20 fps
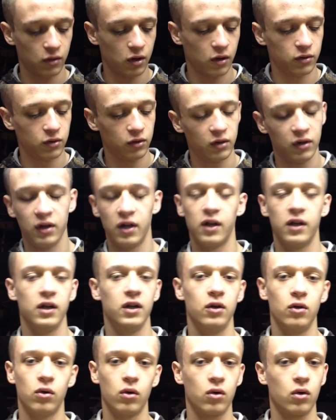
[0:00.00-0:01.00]
You can get
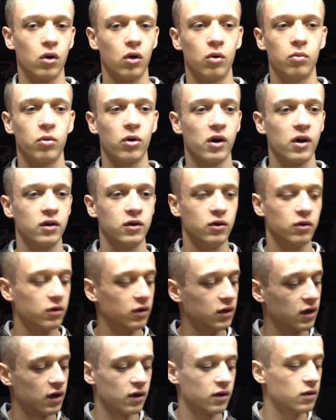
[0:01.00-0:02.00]
Eagle Claw brand. You
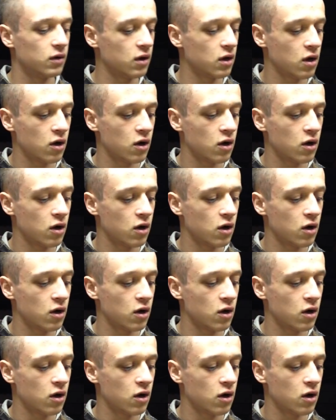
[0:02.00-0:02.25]
can get